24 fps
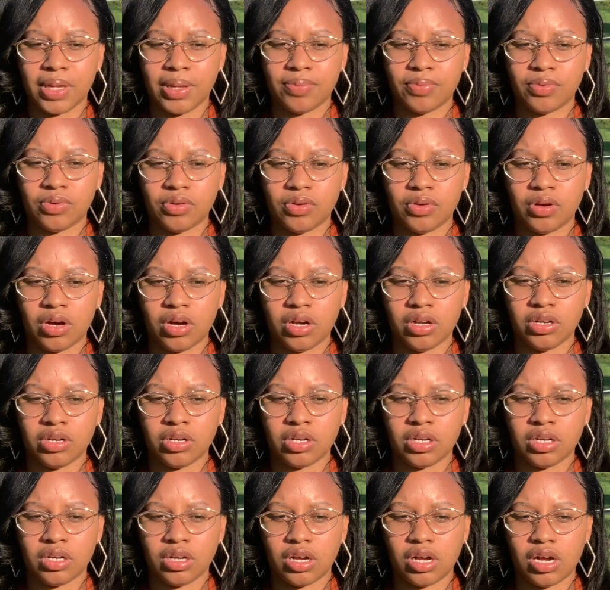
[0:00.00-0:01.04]
people on
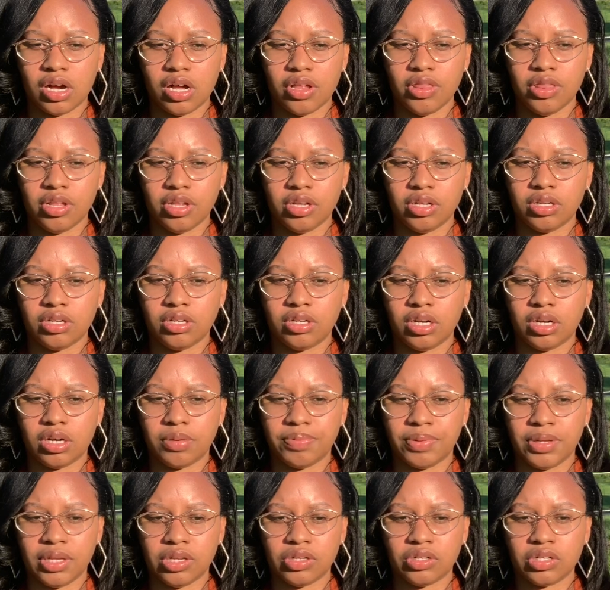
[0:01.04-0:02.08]
the
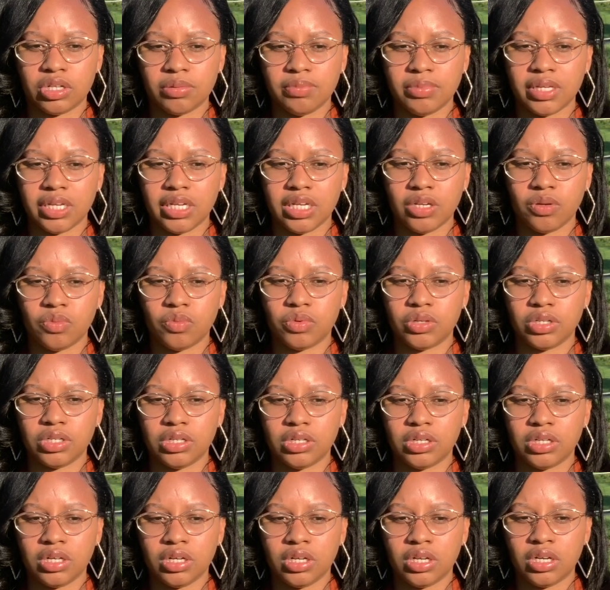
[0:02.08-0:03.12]
appeal committee would